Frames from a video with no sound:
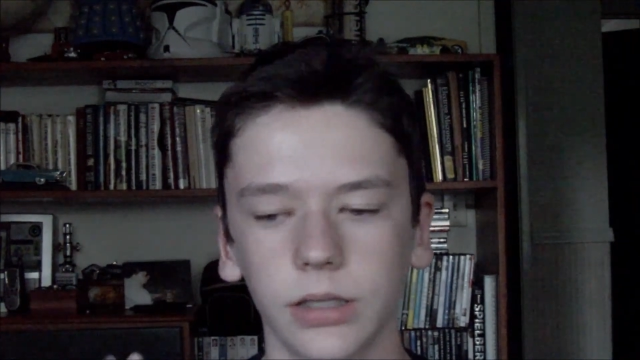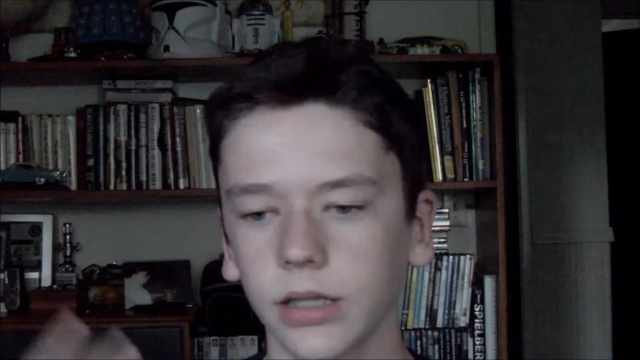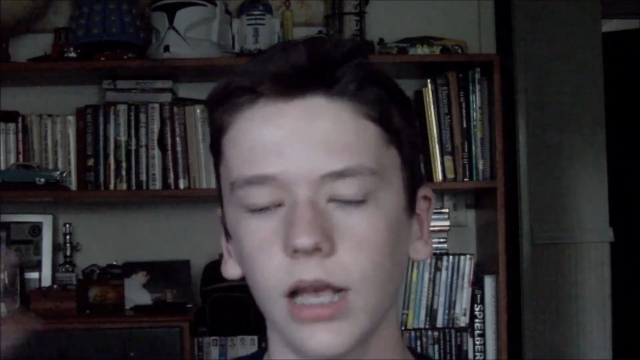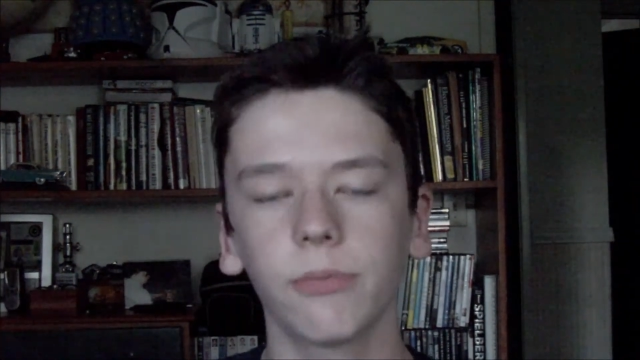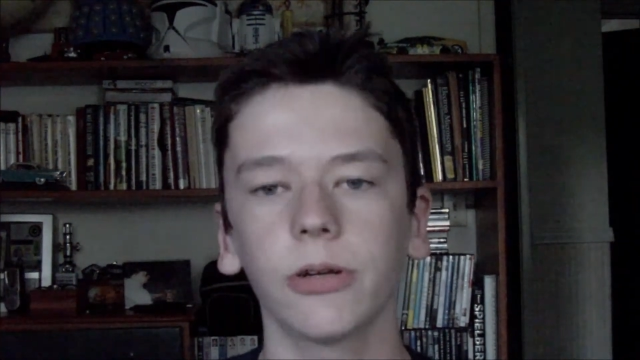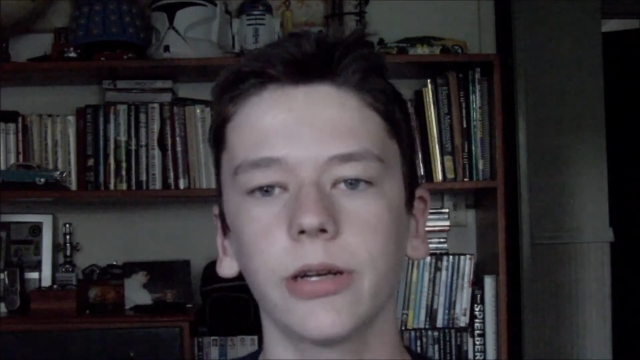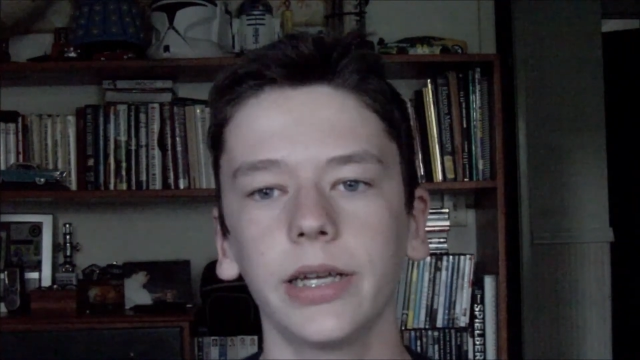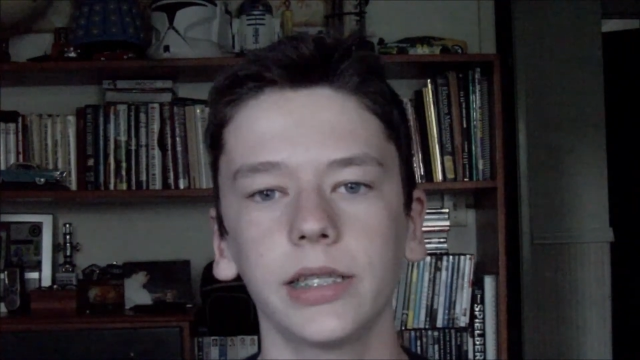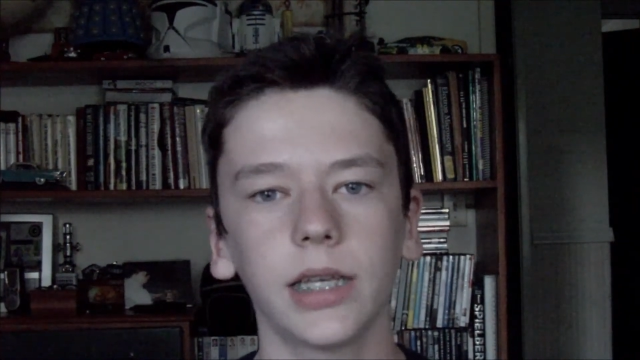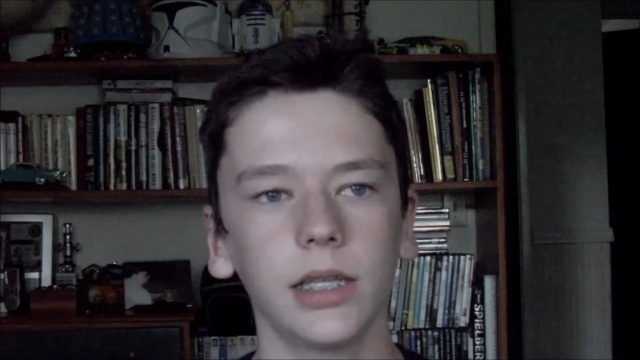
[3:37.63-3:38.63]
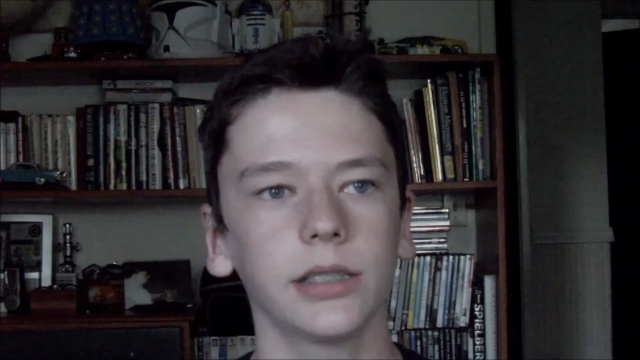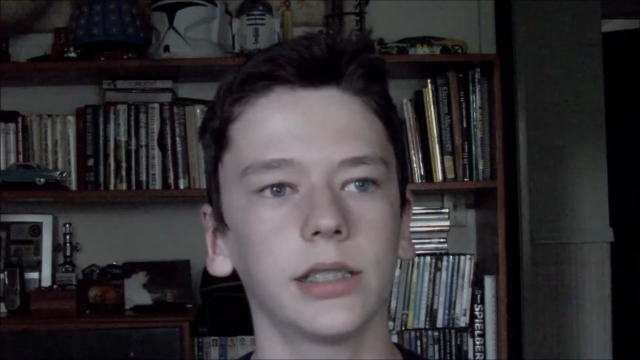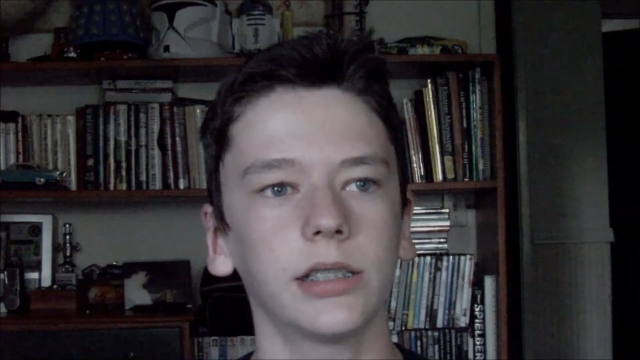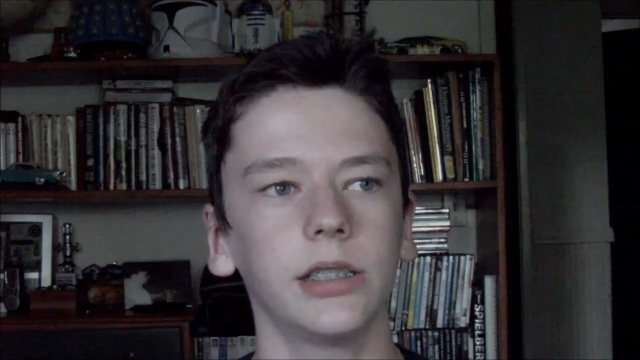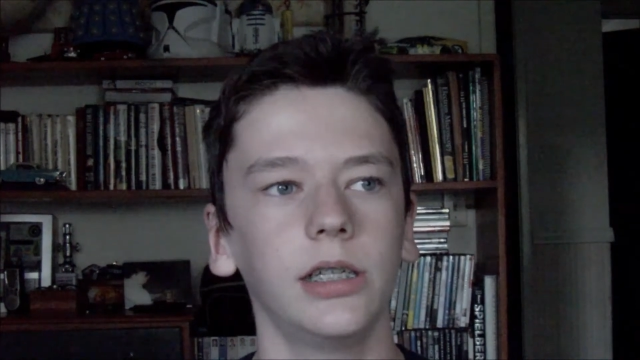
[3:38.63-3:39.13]
The librarian tells
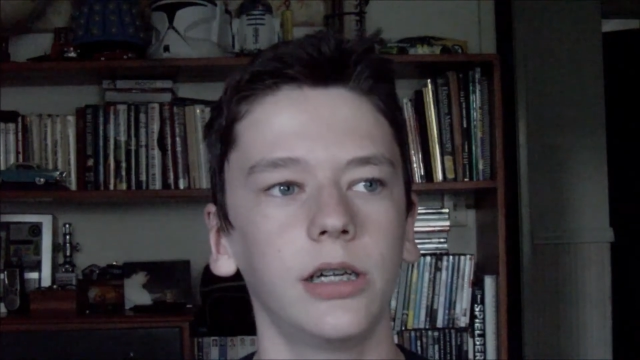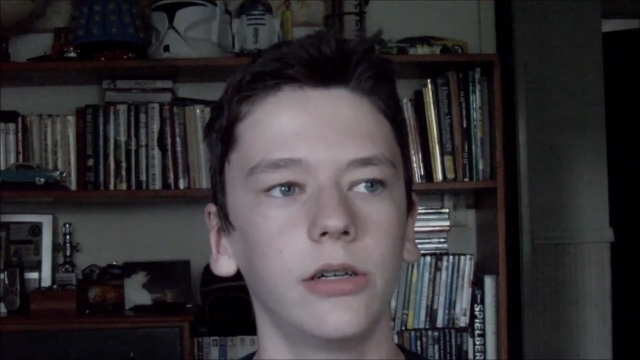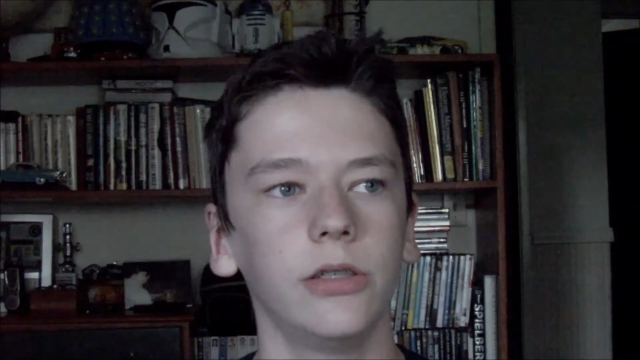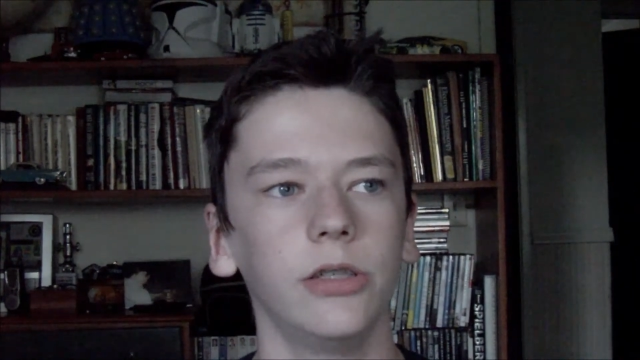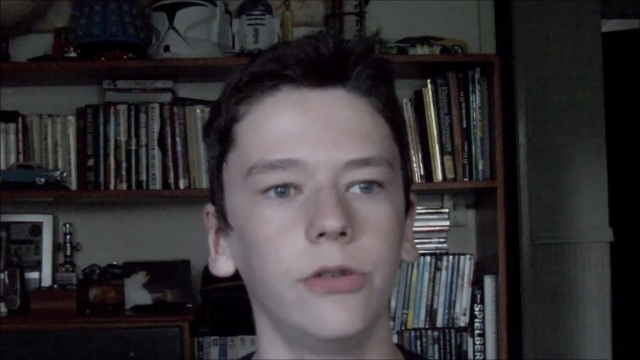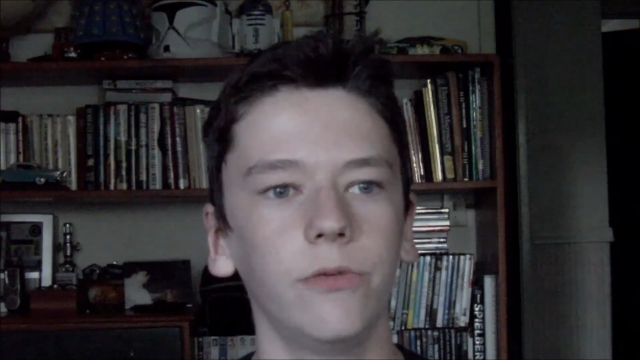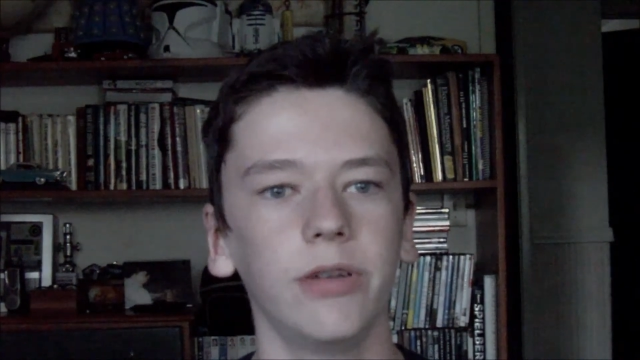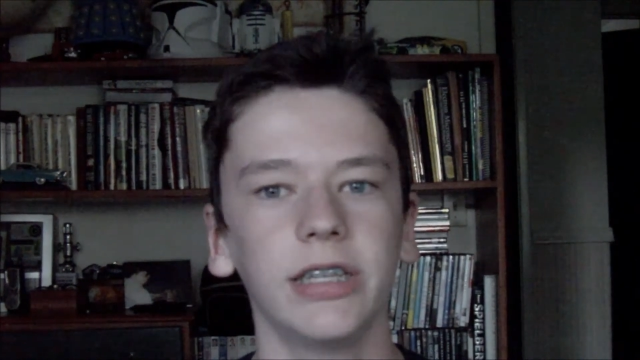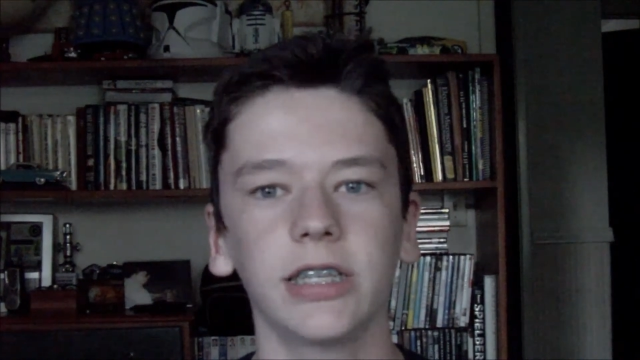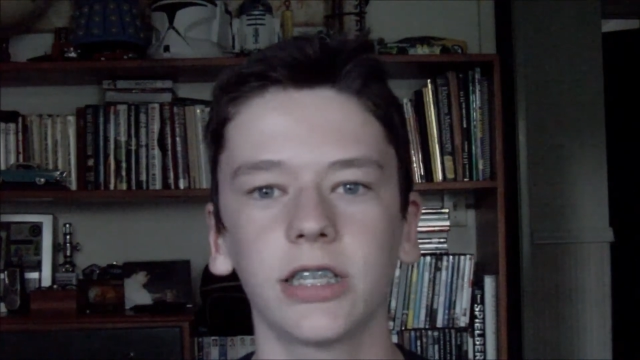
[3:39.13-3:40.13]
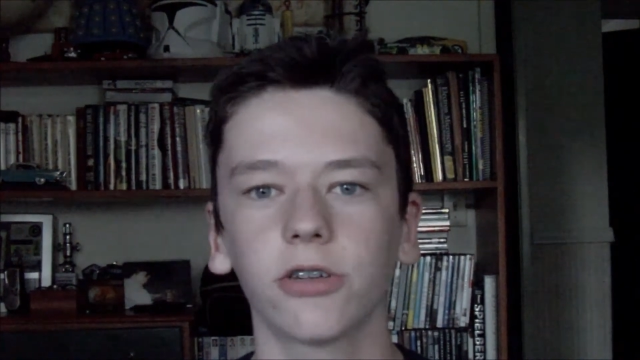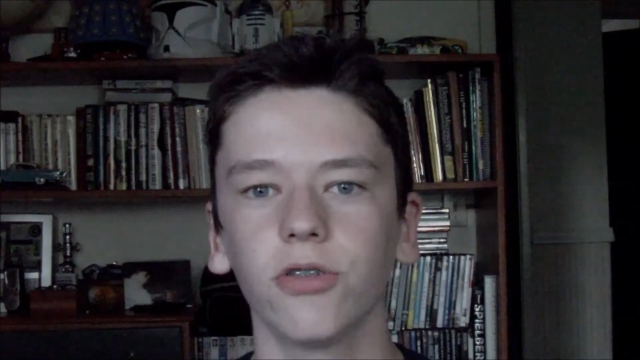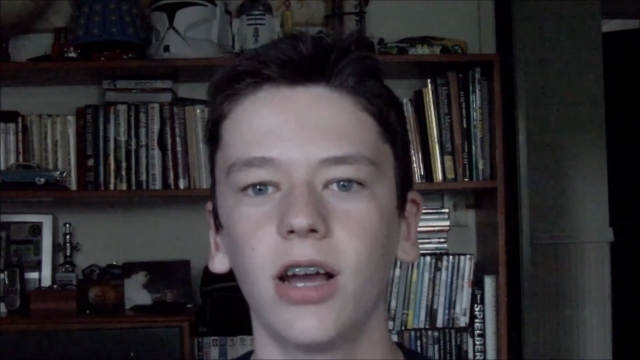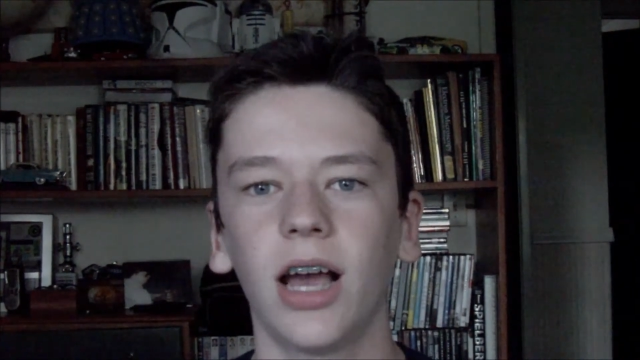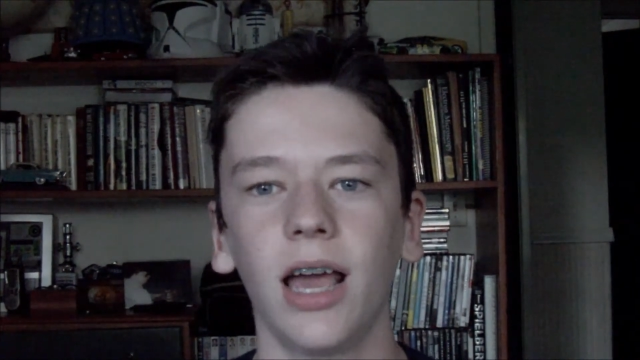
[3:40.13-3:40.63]
us, you know, you witnessed the
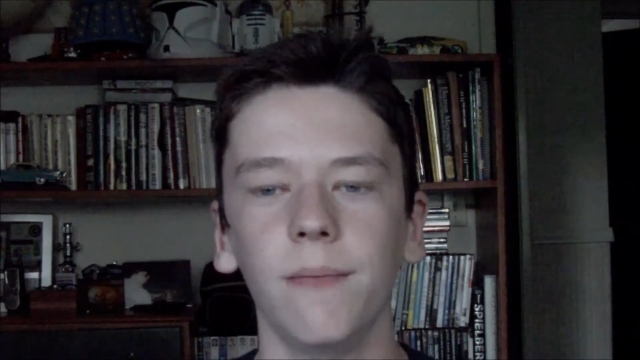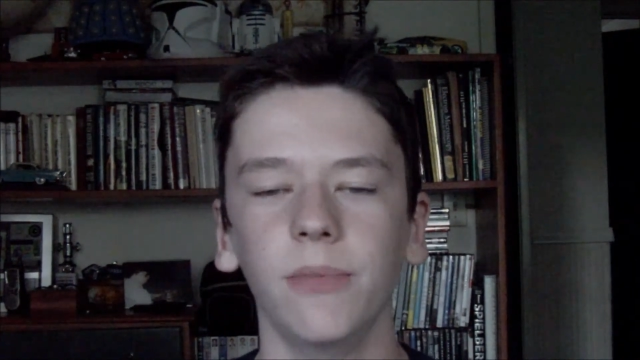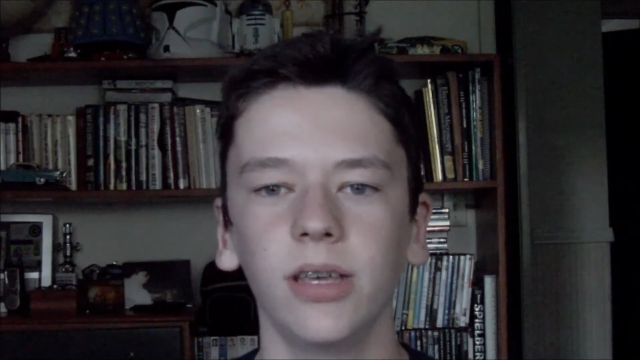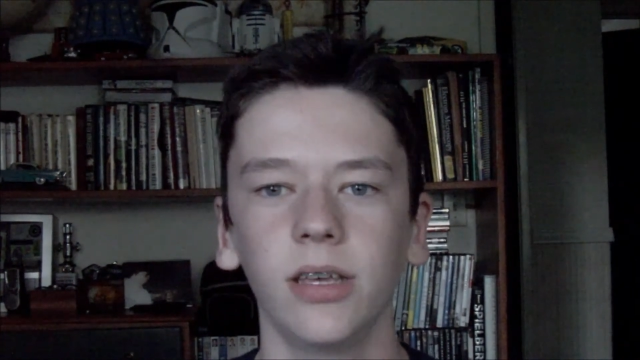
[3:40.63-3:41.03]
crime.